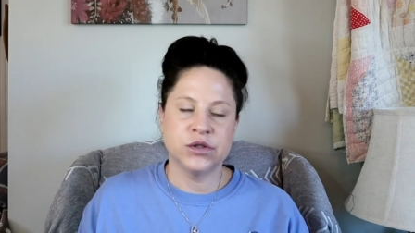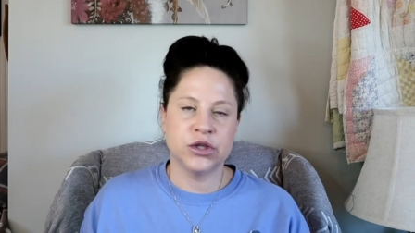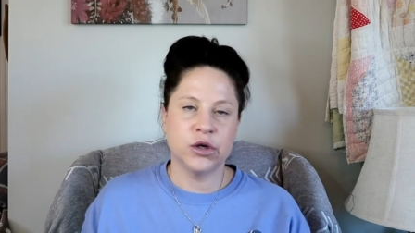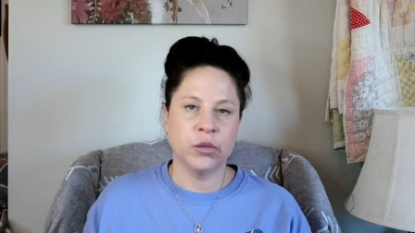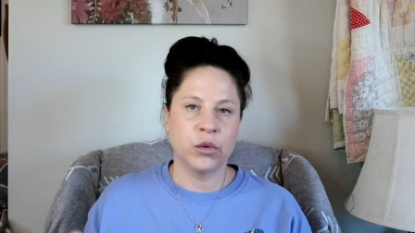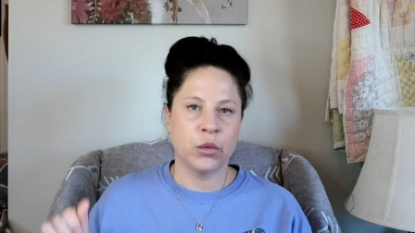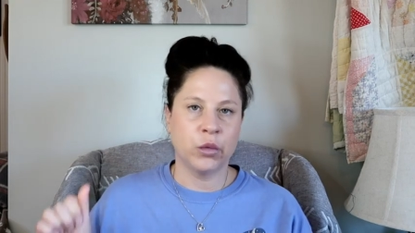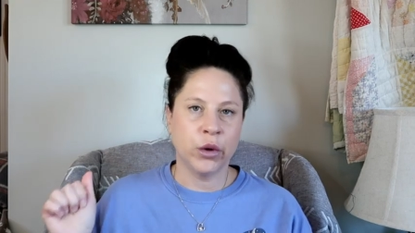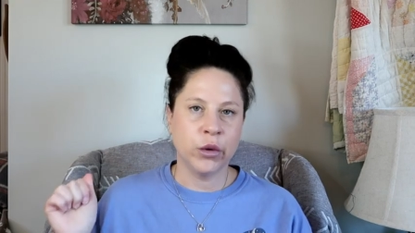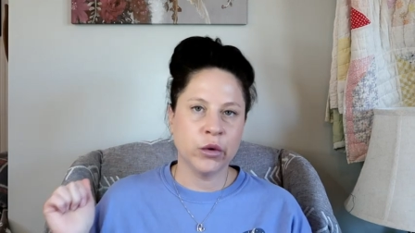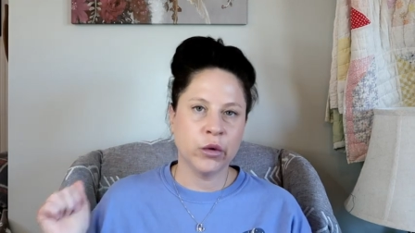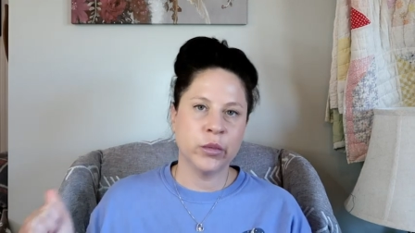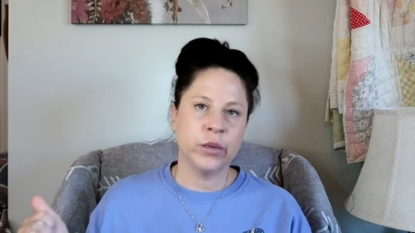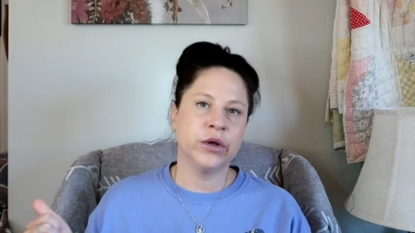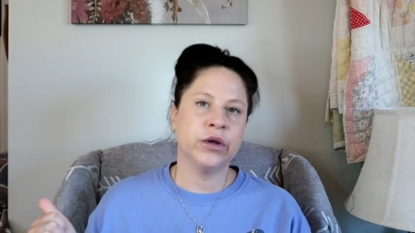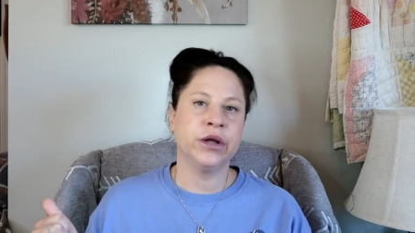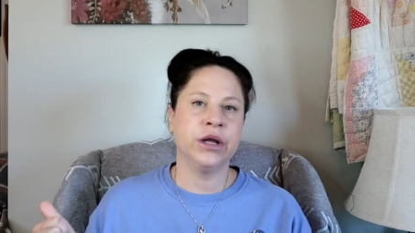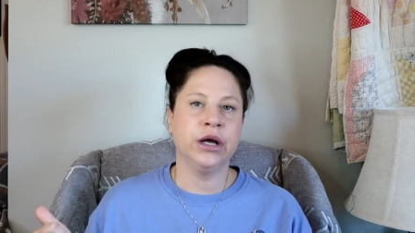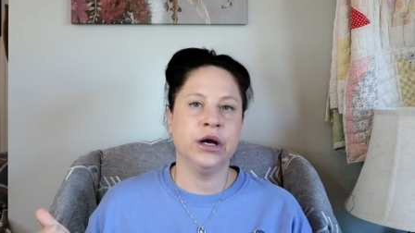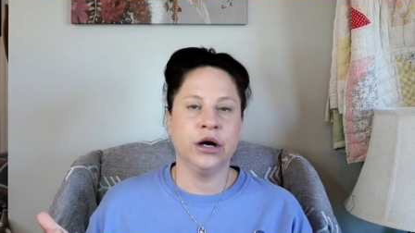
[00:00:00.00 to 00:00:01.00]
So when we were
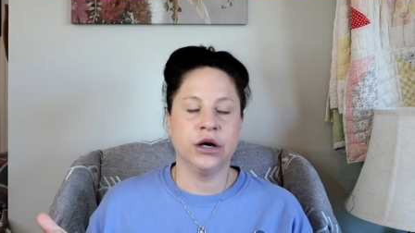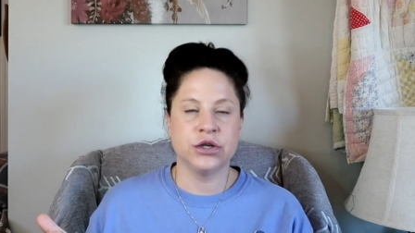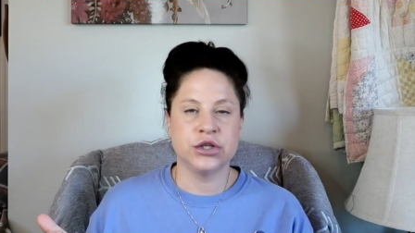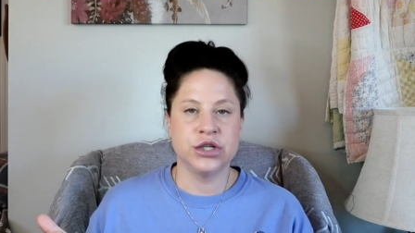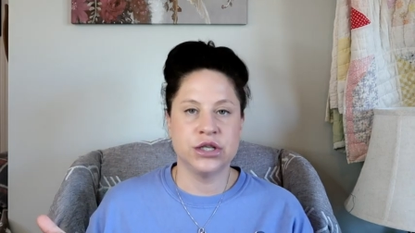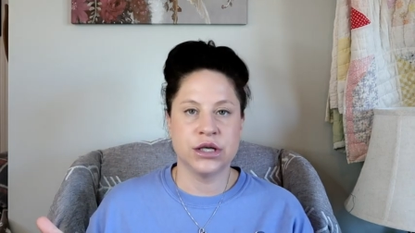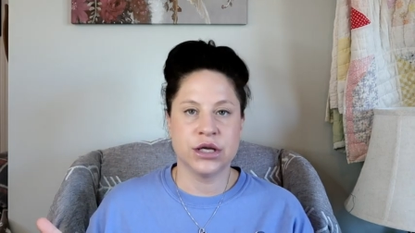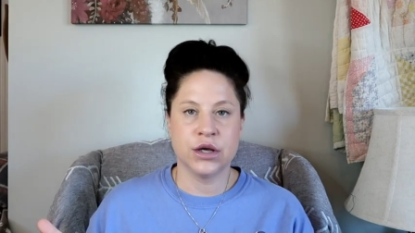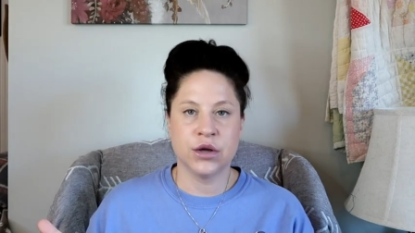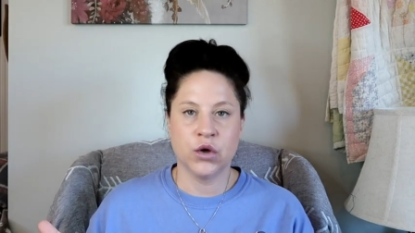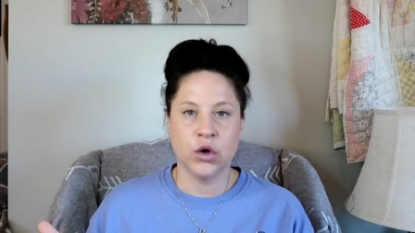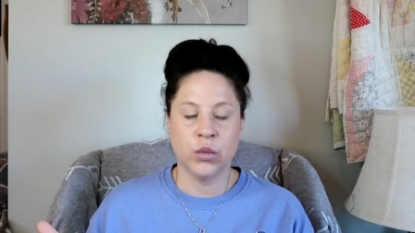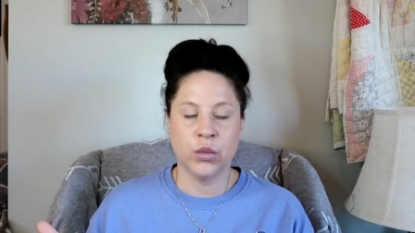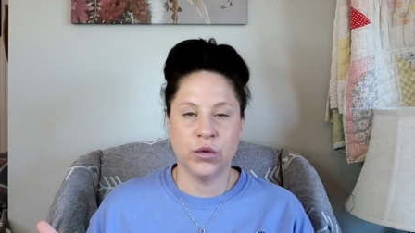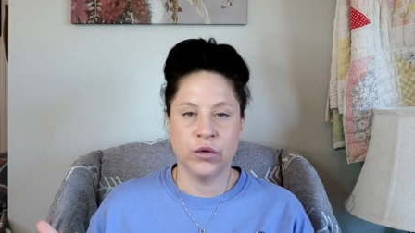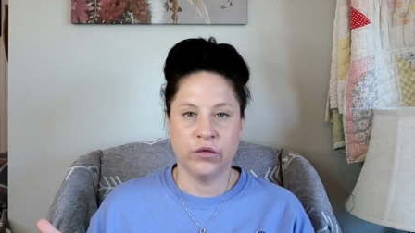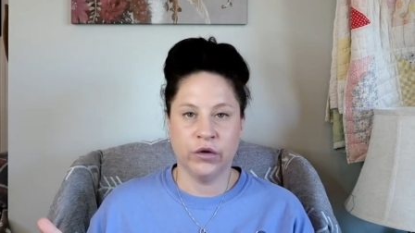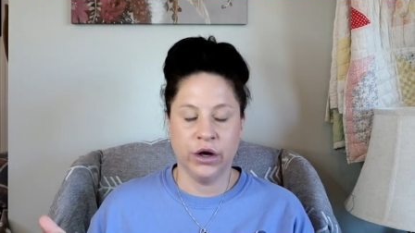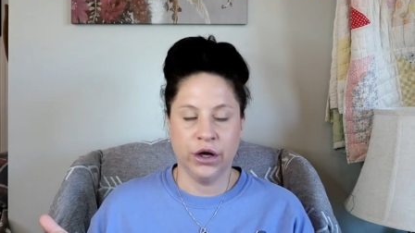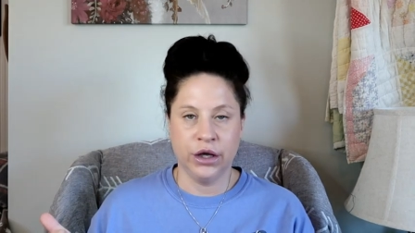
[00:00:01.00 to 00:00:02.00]
building our chicken coop
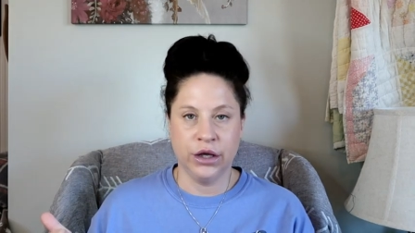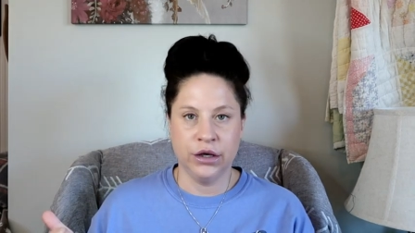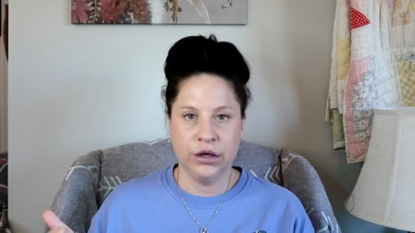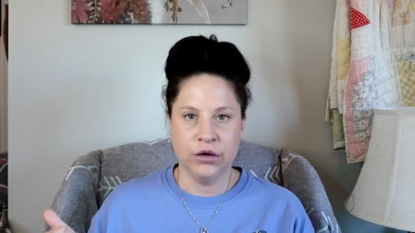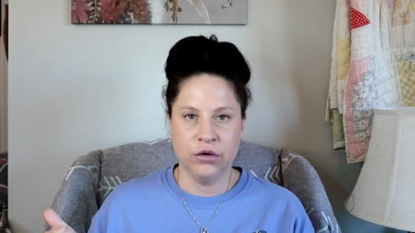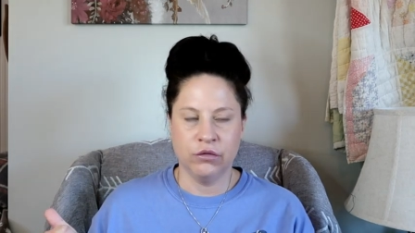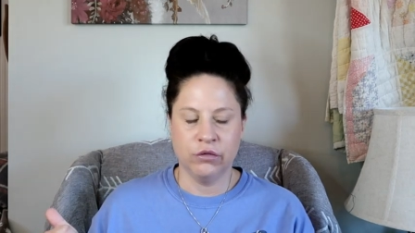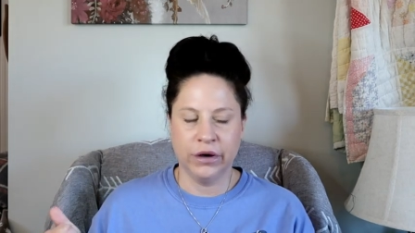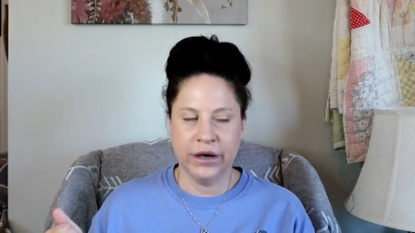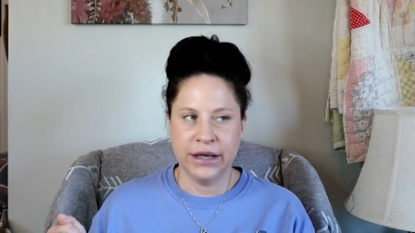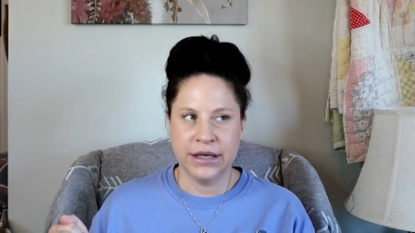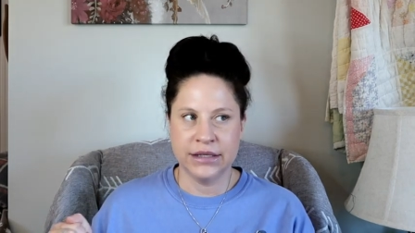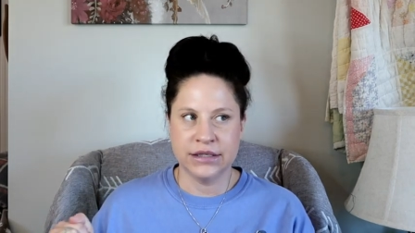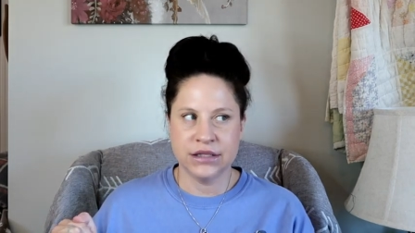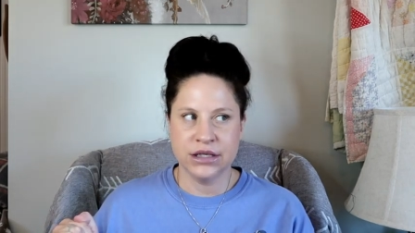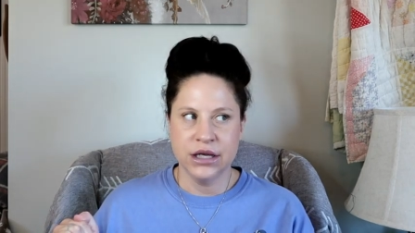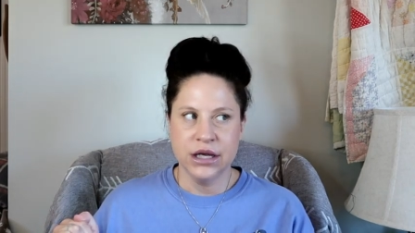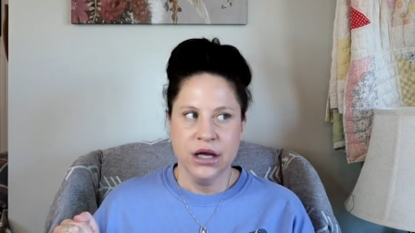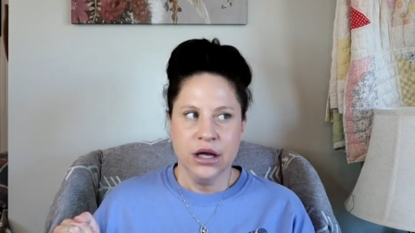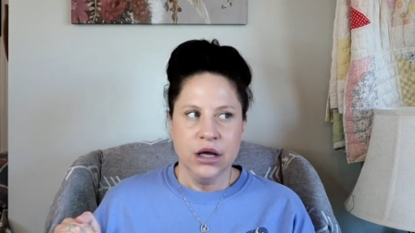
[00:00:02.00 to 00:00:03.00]
and run,
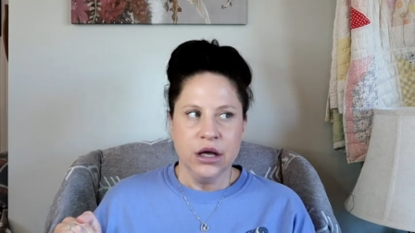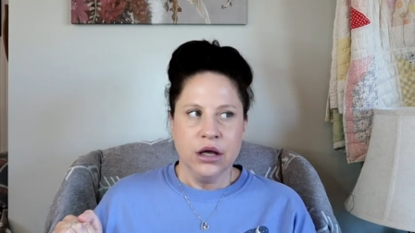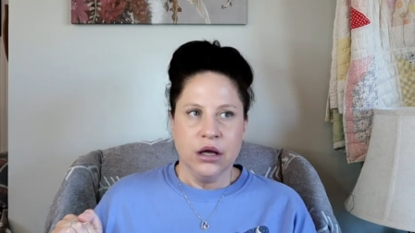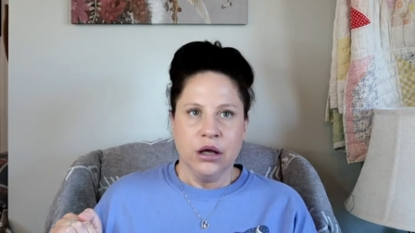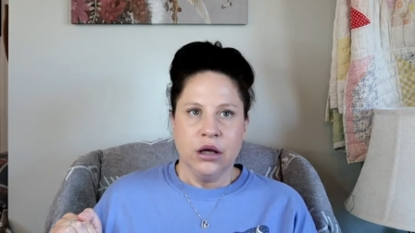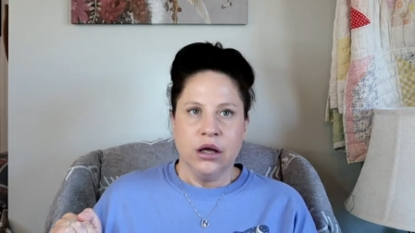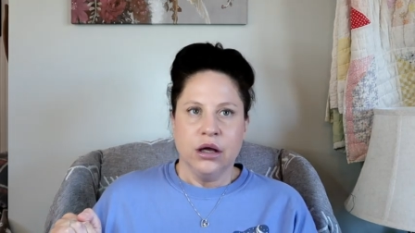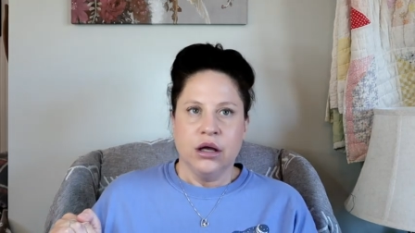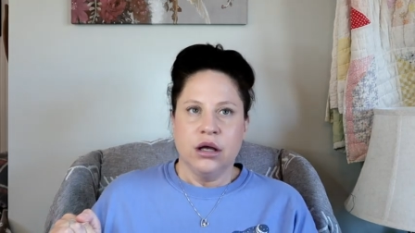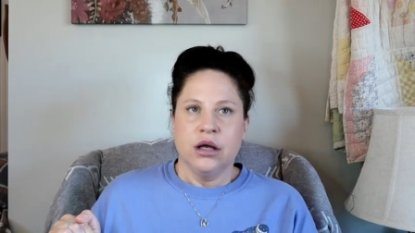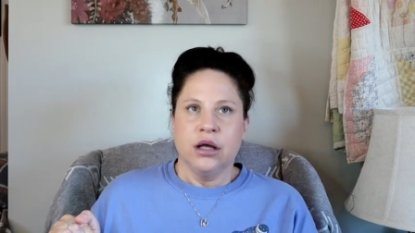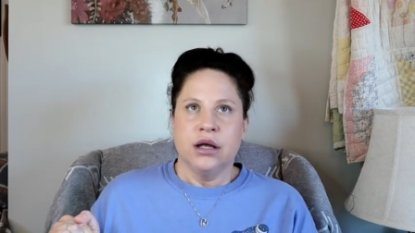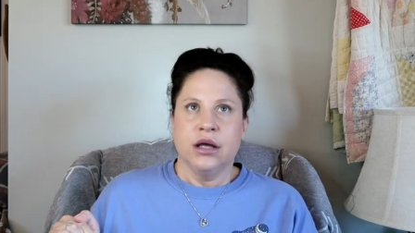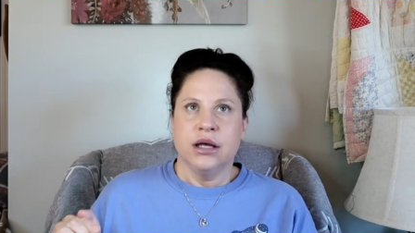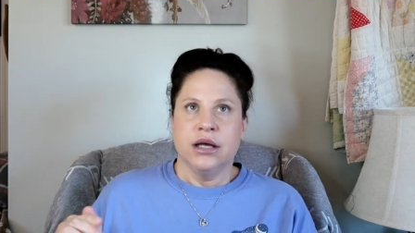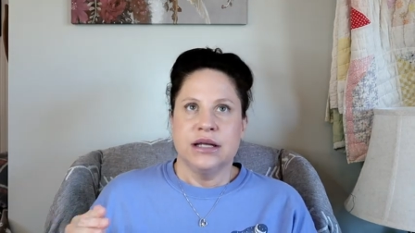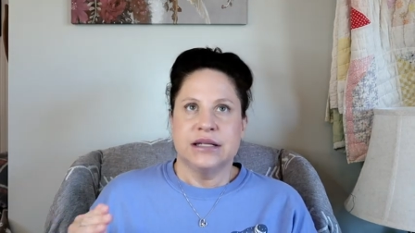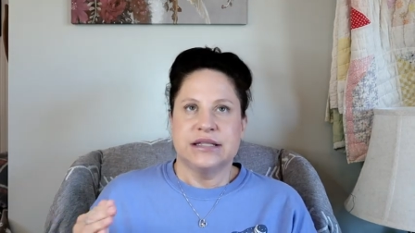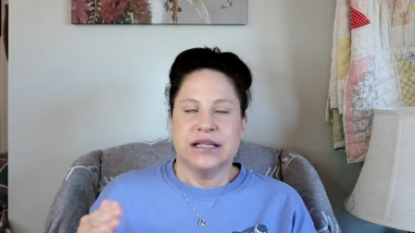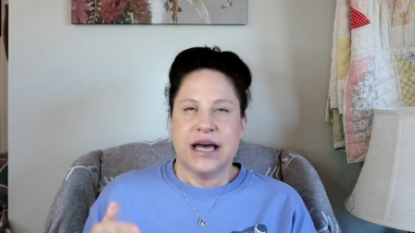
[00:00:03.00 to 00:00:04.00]
right?
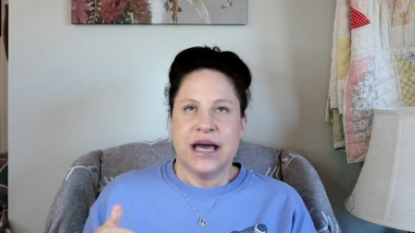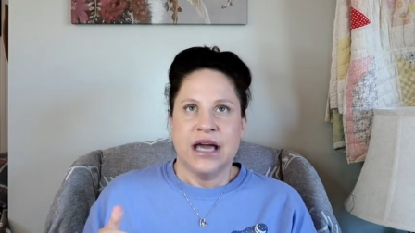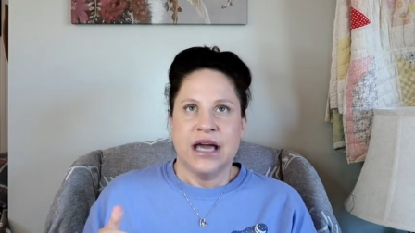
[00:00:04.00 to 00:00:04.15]
it's